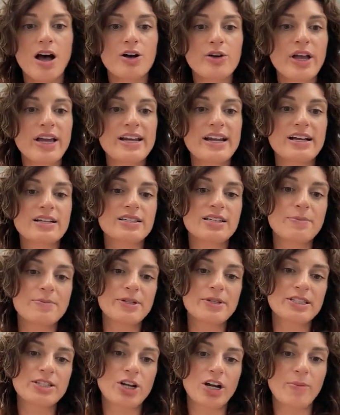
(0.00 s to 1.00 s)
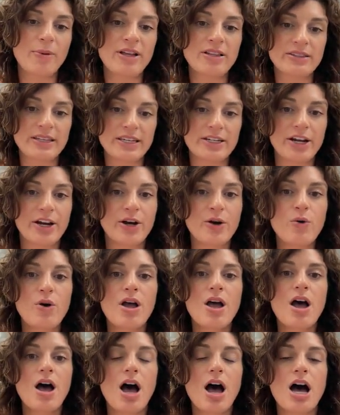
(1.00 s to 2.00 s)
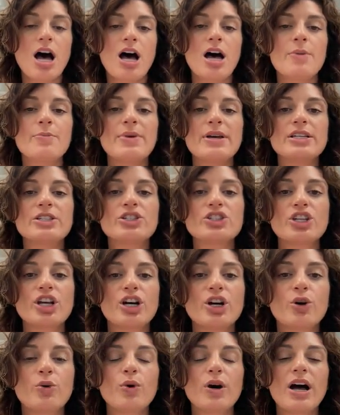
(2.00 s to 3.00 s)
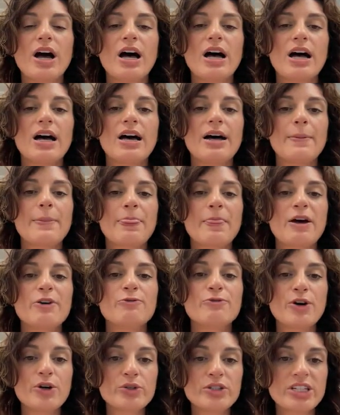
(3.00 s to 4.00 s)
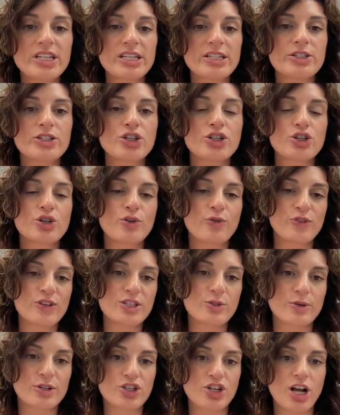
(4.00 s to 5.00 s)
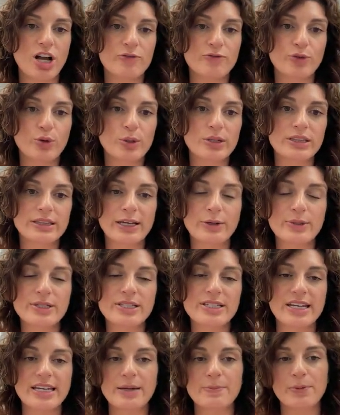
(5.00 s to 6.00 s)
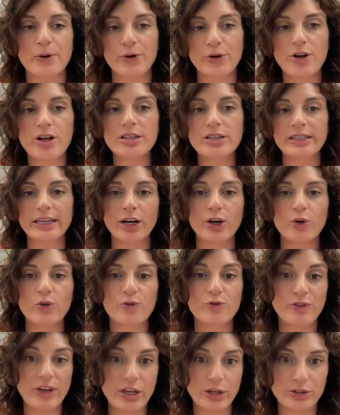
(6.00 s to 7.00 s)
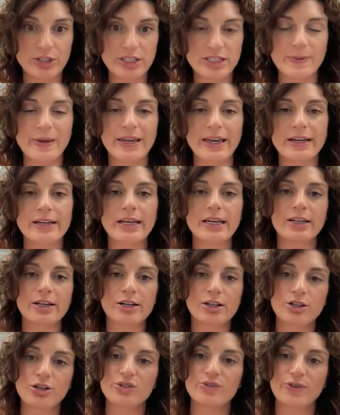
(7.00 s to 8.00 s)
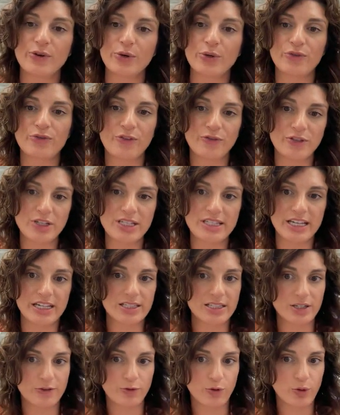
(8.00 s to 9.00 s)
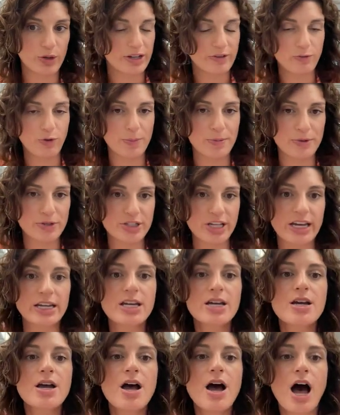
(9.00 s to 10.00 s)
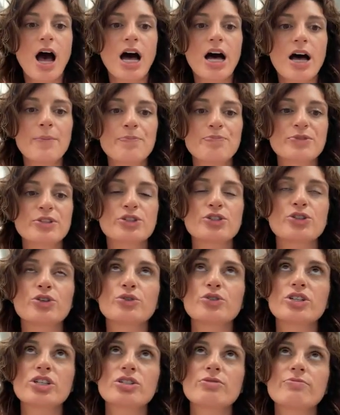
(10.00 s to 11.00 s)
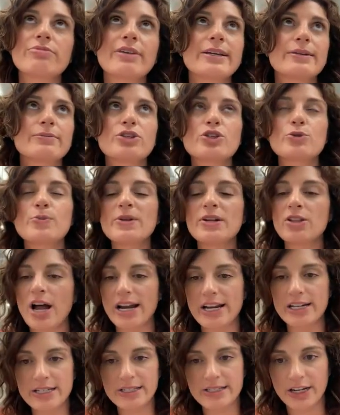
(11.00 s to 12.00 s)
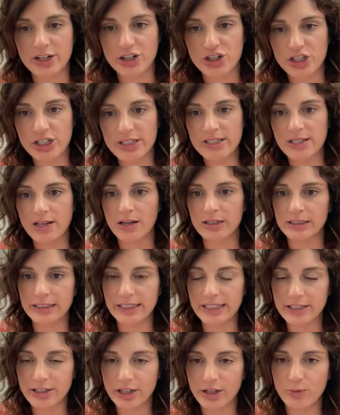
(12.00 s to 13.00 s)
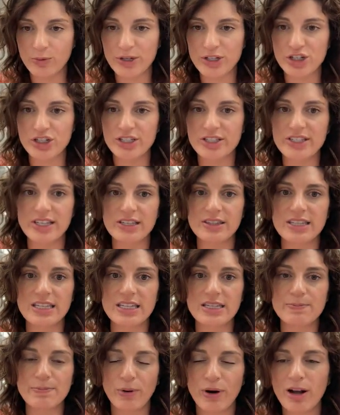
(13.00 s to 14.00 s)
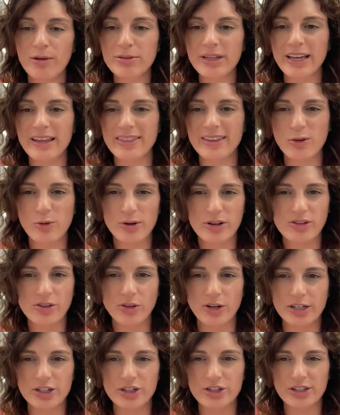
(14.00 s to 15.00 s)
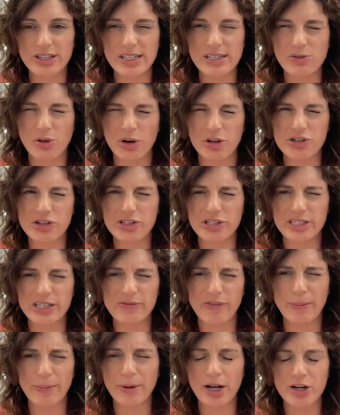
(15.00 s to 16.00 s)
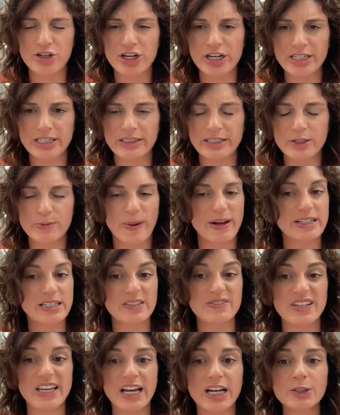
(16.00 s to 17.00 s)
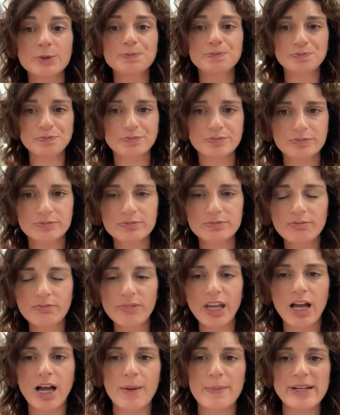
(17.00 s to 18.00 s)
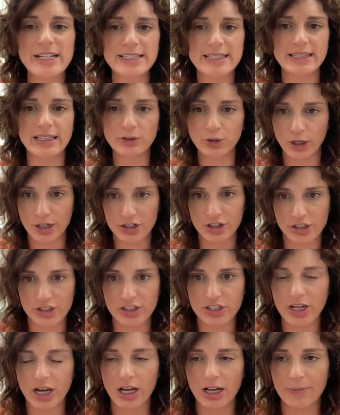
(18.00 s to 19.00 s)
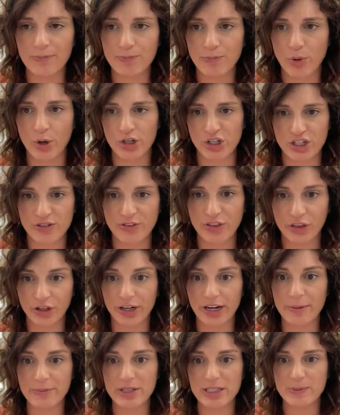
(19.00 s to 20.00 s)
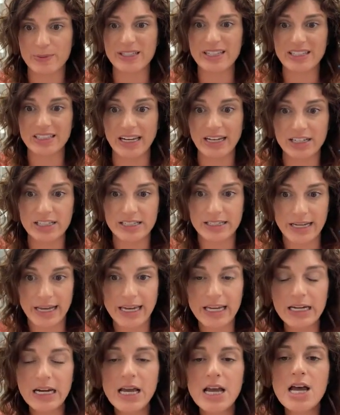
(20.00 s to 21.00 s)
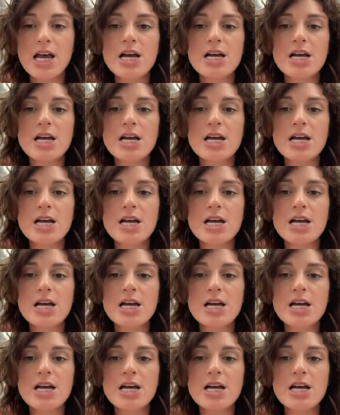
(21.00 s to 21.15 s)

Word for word: Okay, next up, let's talk about Lido. Um, so um, a vote to institute a fee switch for liquid staking protocol Lido failed this weekend in a close vote of 56 to 44 percent. Um, so just like there's been a lot of discussions on Lido, which is the probably I think one of the lar- the largest DeFi project, at least by TVL. Um, and it's the largest um, portion of Ethereum that's been staked to date.